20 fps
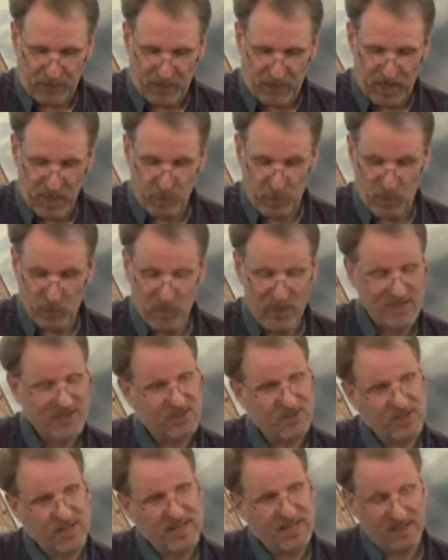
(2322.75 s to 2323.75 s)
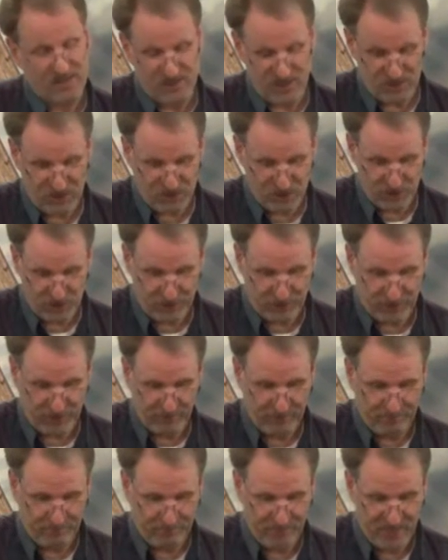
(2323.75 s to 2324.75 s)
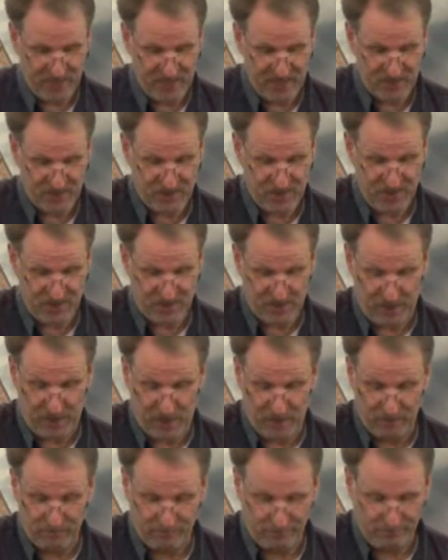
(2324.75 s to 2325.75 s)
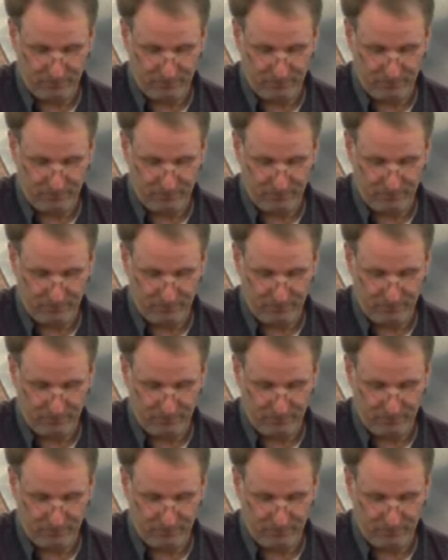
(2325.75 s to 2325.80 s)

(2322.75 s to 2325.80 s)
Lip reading: And when we sin as his children, he sees it all.